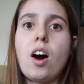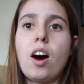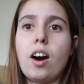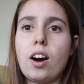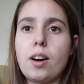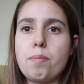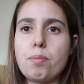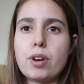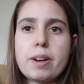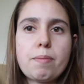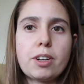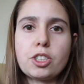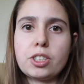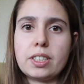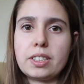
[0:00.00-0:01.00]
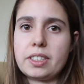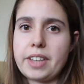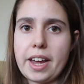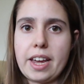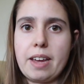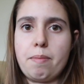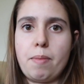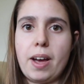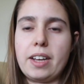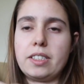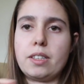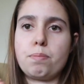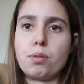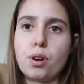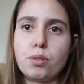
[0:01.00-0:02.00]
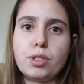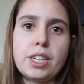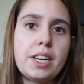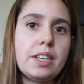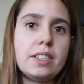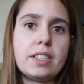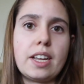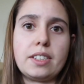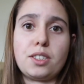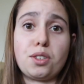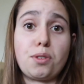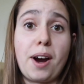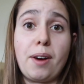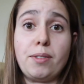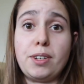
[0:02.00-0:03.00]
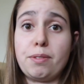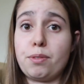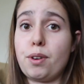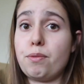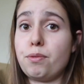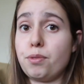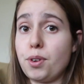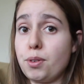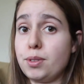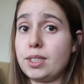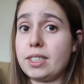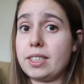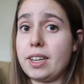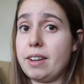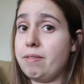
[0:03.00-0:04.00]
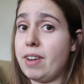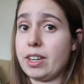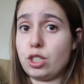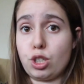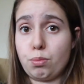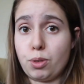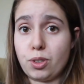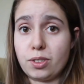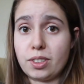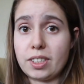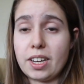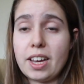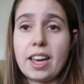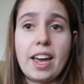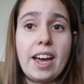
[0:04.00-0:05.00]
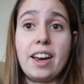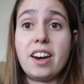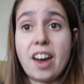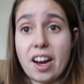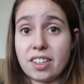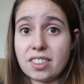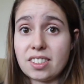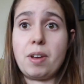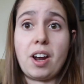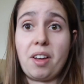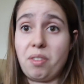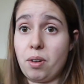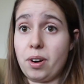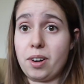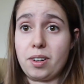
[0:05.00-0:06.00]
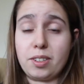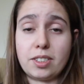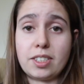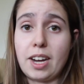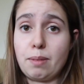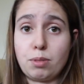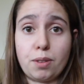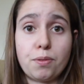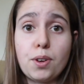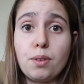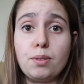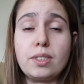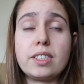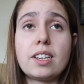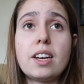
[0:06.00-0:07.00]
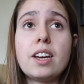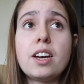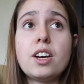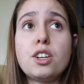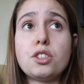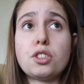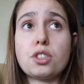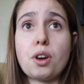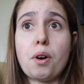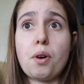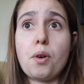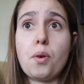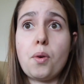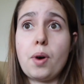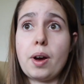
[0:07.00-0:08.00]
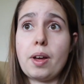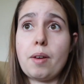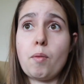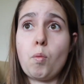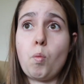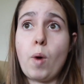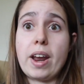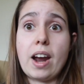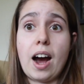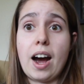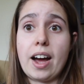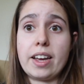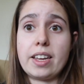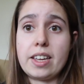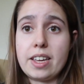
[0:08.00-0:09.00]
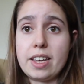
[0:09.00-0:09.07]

are pretty much the same as the proteins that surround different fruits and vegetables and nuts and other types of foods. So when I